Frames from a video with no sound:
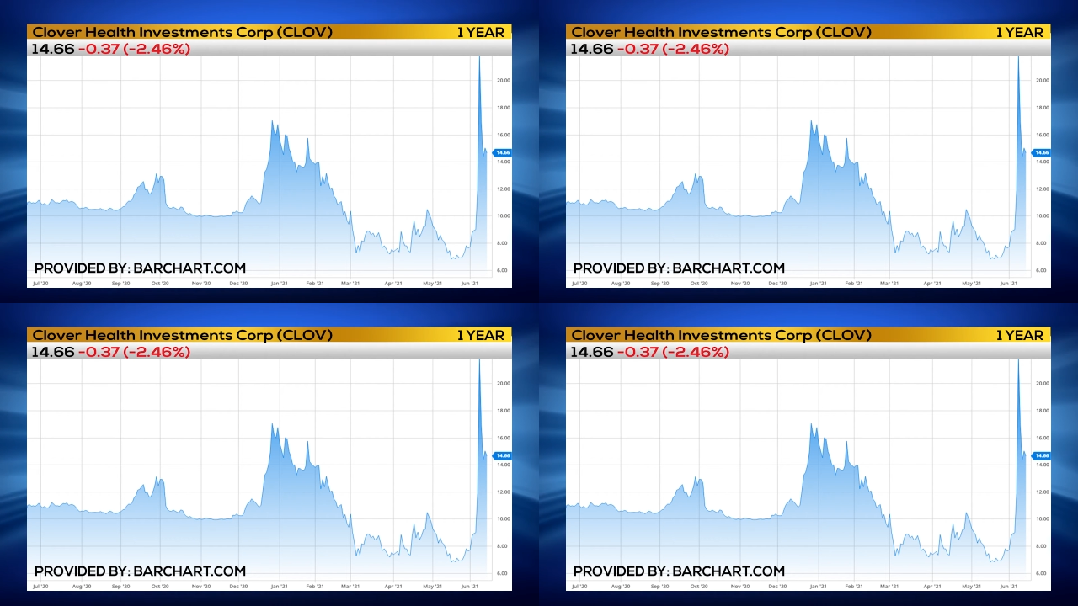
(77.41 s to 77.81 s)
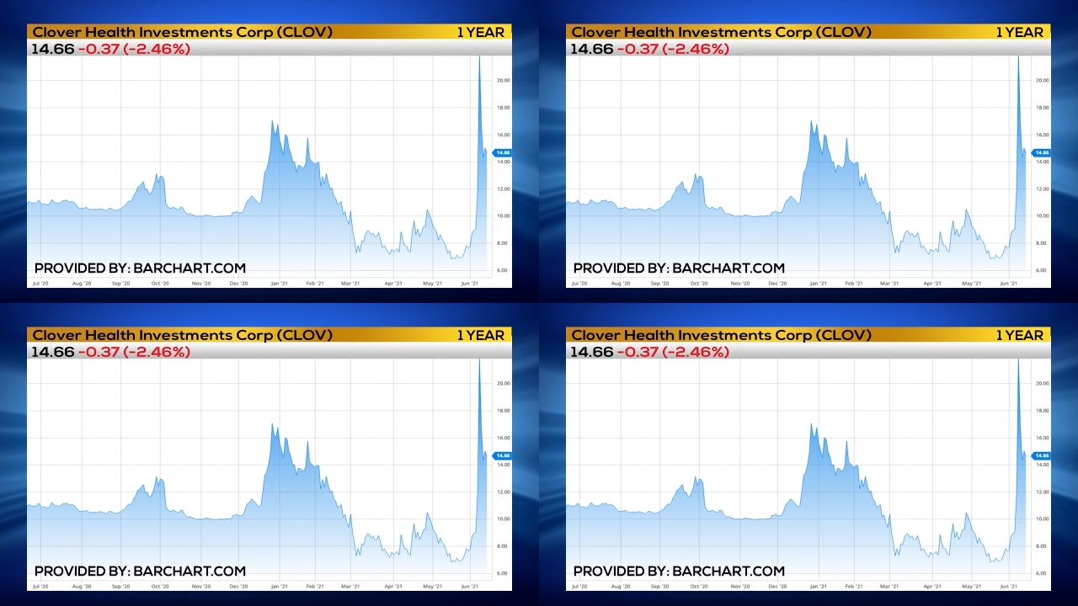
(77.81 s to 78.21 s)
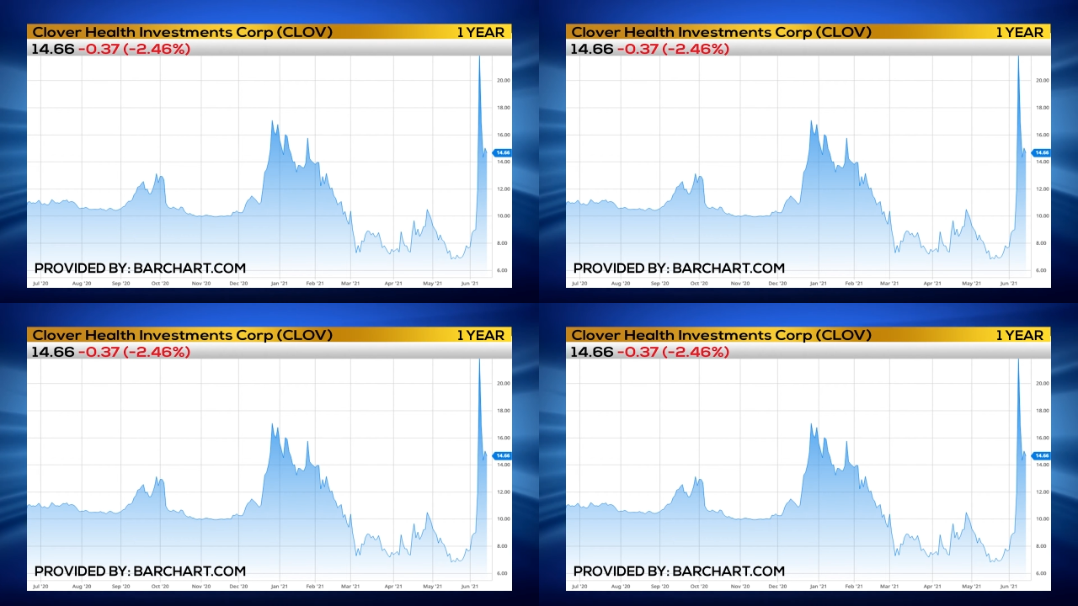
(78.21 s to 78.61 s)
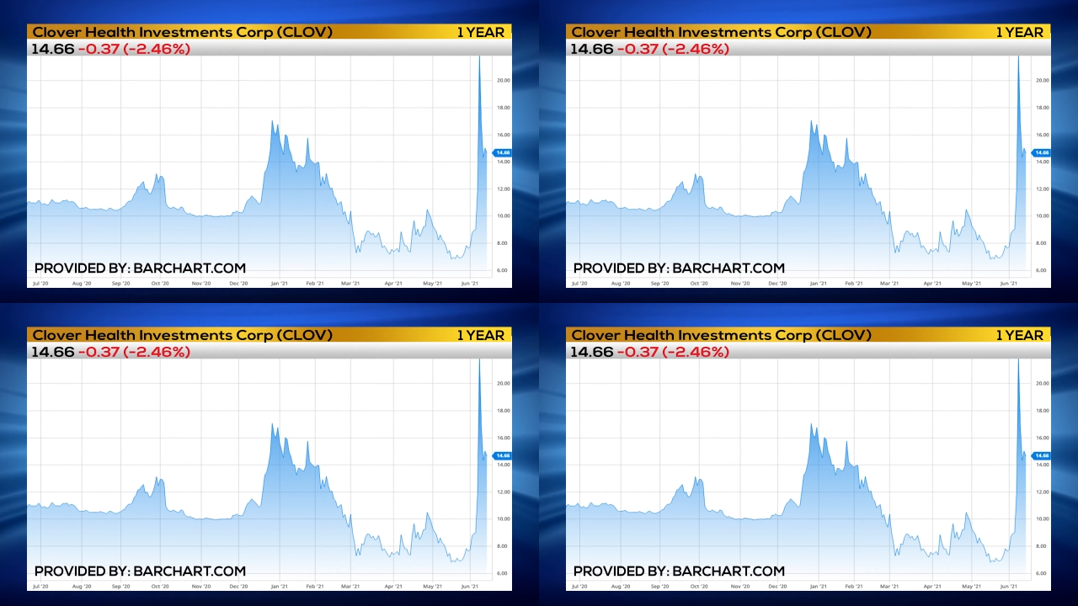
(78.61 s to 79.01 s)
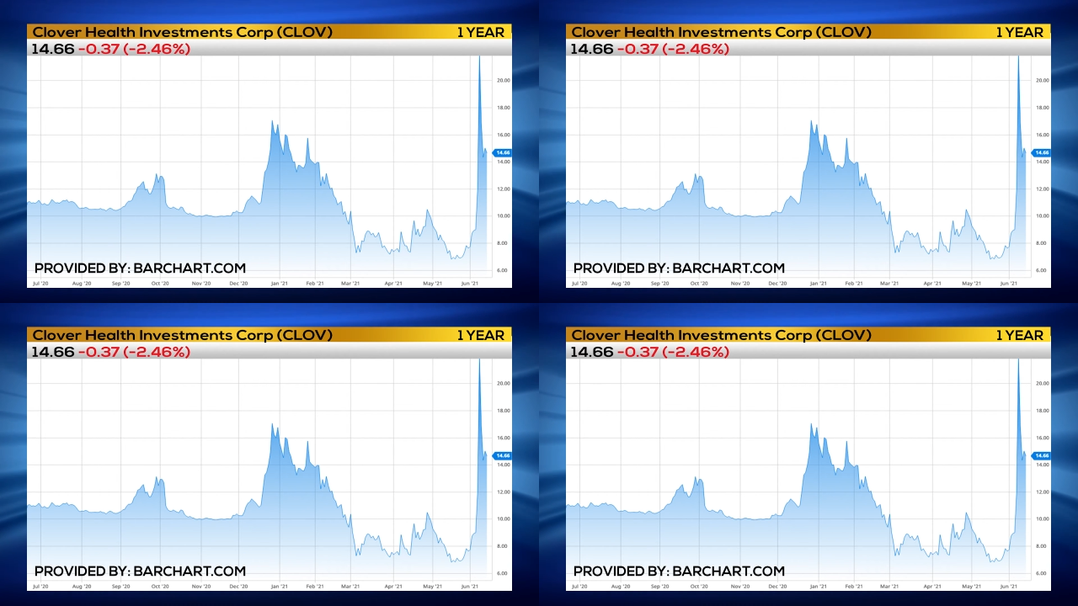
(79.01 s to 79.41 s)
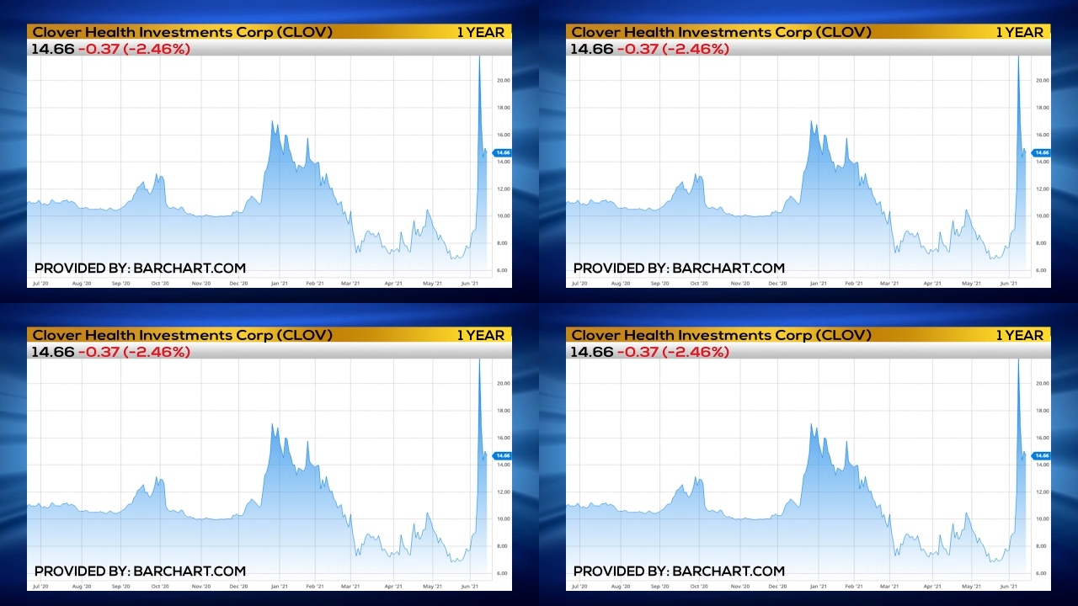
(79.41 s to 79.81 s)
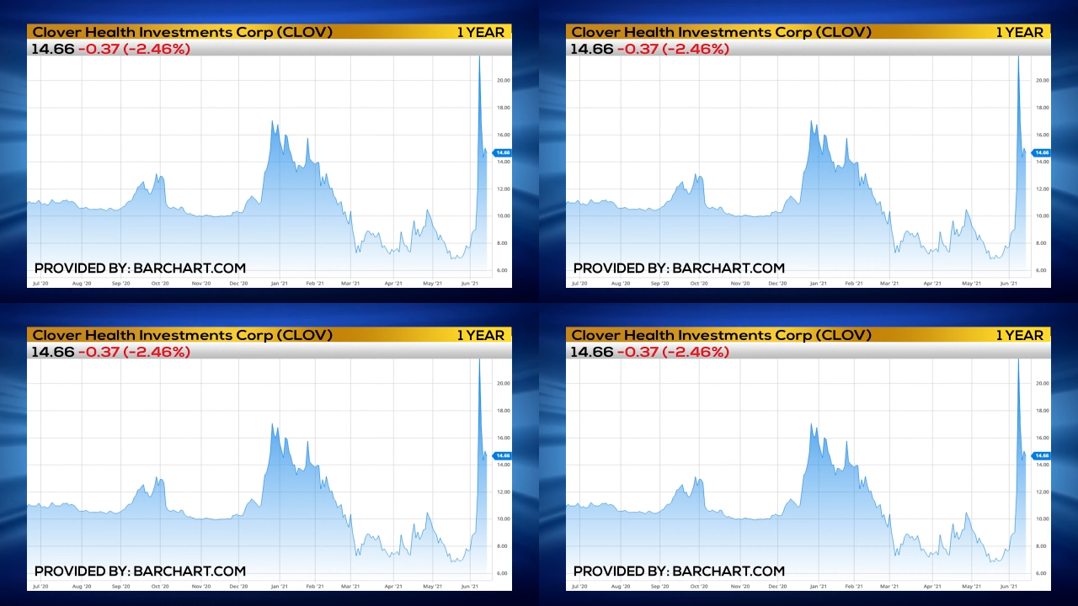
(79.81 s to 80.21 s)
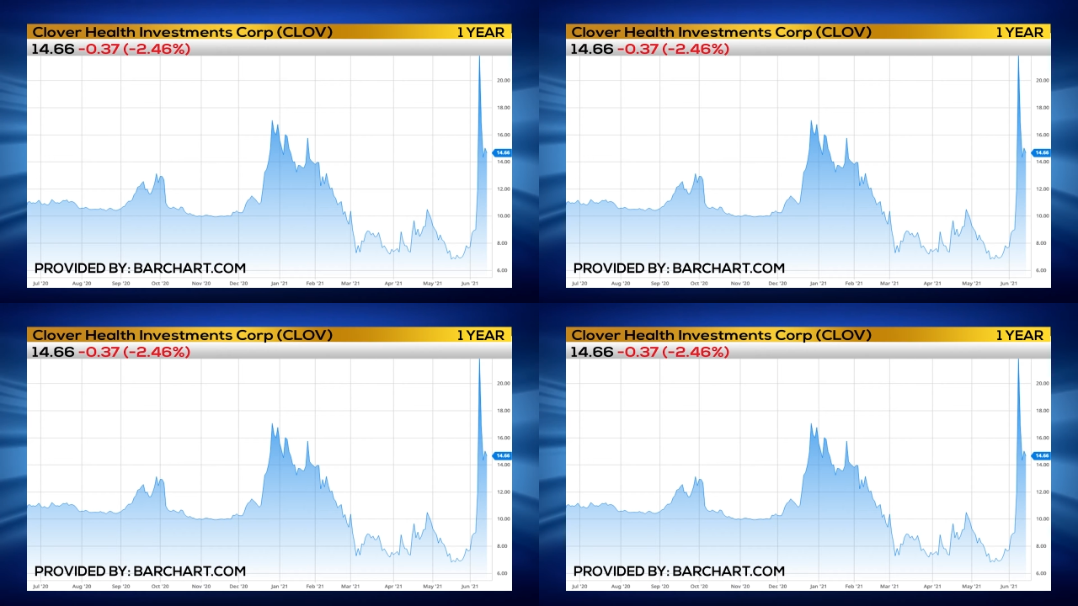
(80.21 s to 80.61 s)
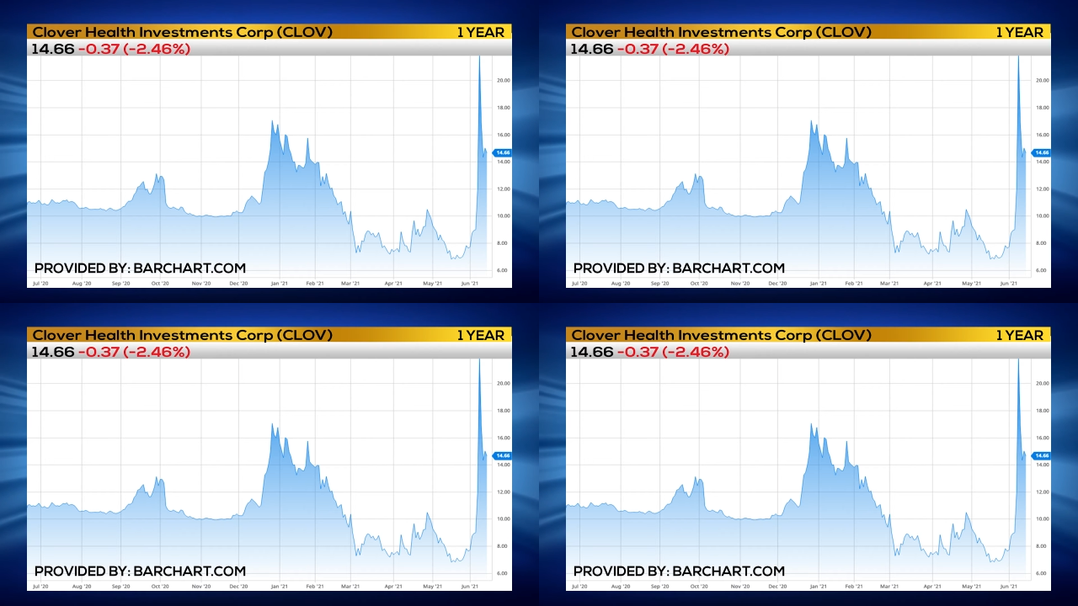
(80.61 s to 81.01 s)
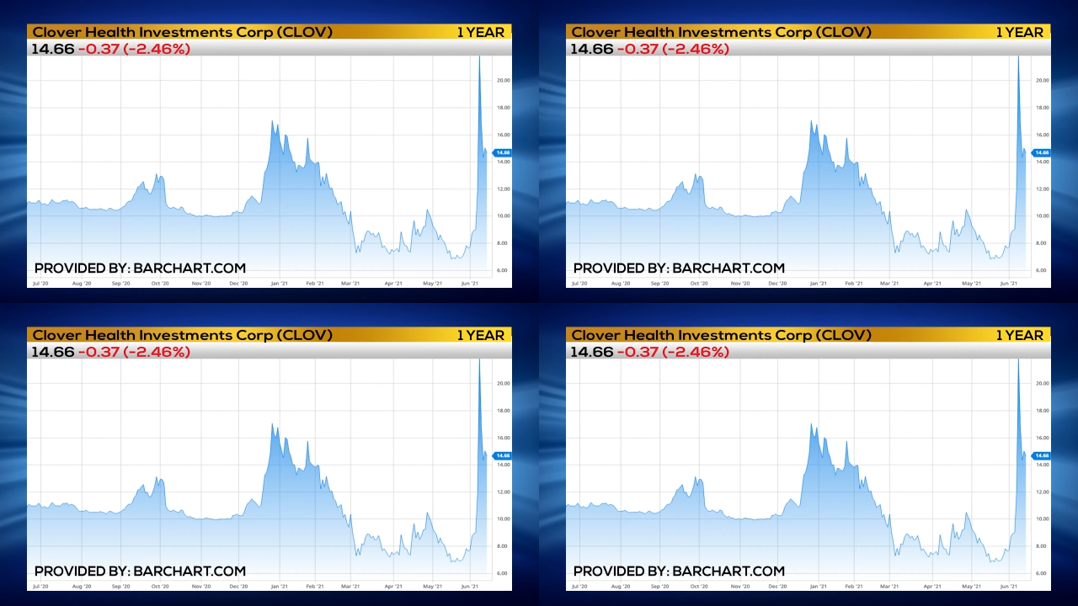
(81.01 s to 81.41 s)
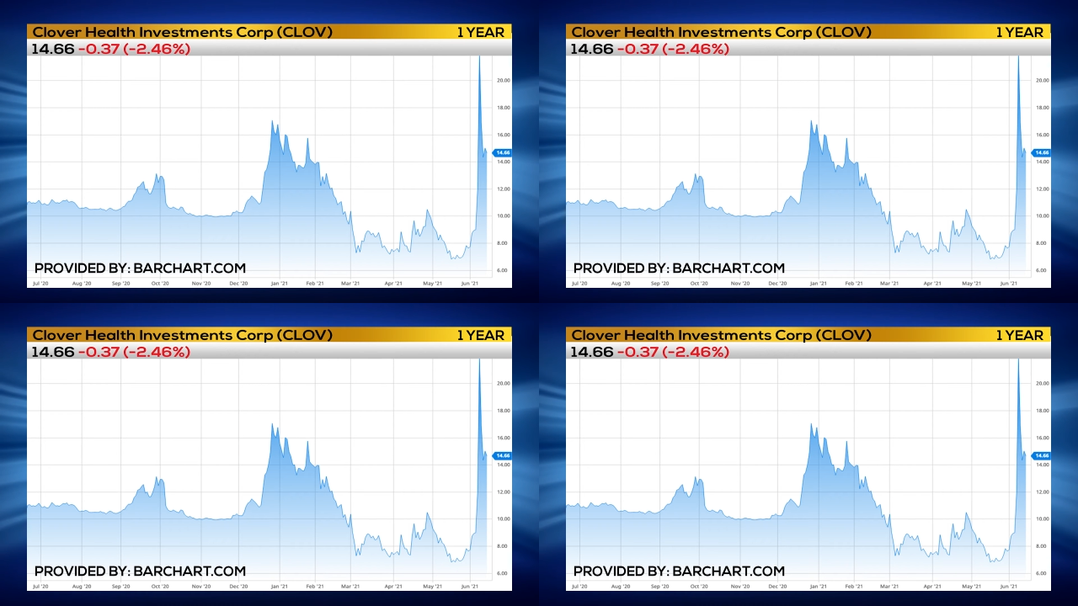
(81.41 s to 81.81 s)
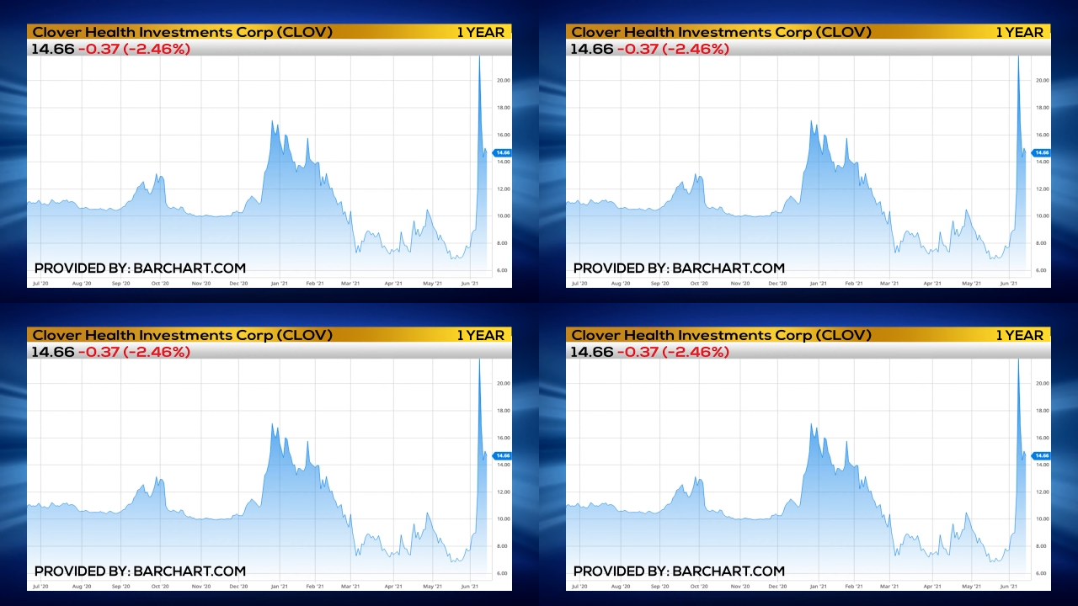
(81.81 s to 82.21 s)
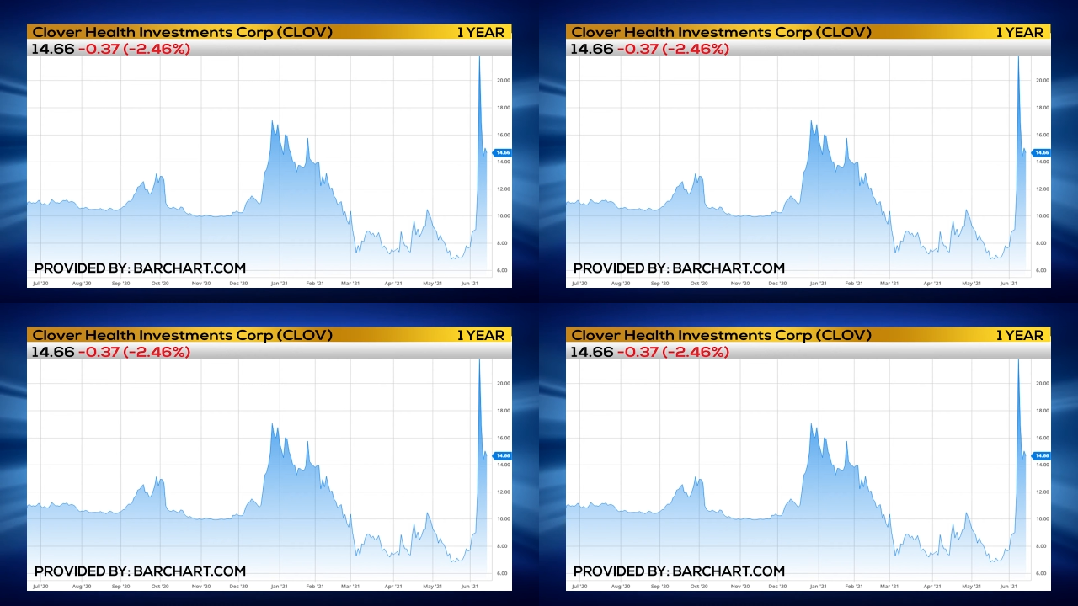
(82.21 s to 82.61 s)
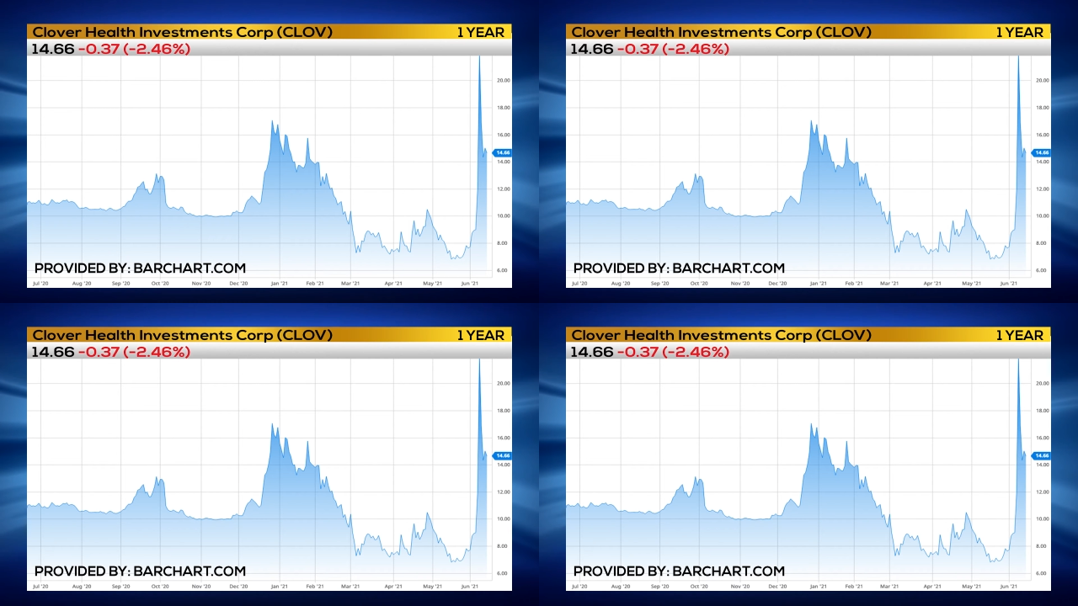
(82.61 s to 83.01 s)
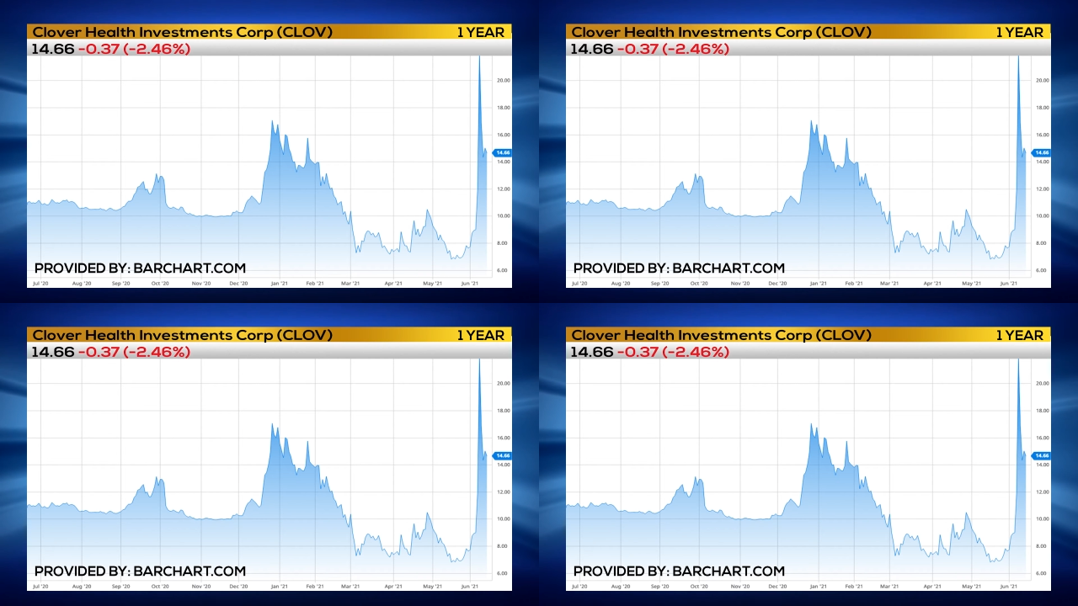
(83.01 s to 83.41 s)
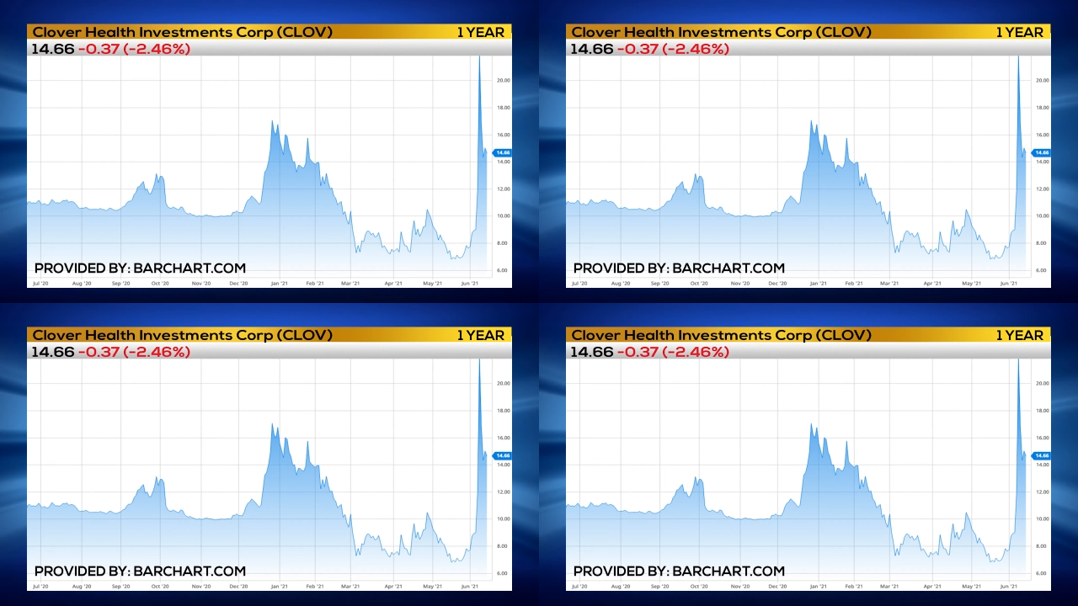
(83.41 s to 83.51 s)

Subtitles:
[unreadable: no face in view]